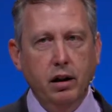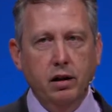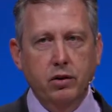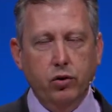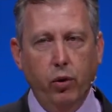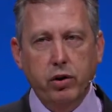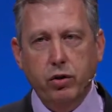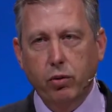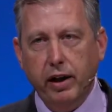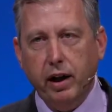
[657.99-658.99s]
Just want us to
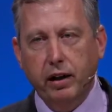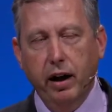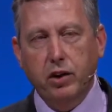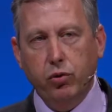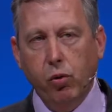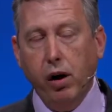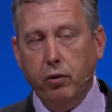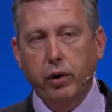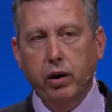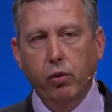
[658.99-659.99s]
recognize what
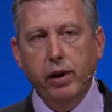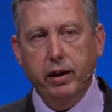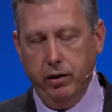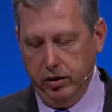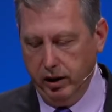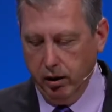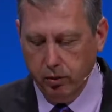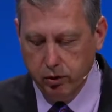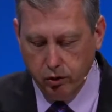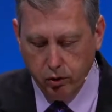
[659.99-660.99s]
we are witnessing. Number
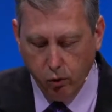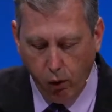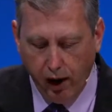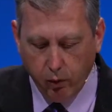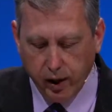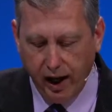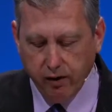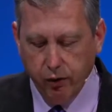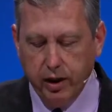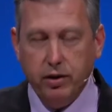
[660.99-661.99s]
two, why we
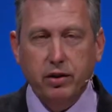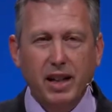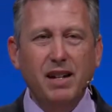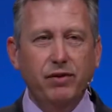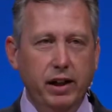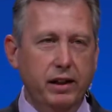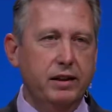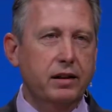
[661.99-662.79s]
have received it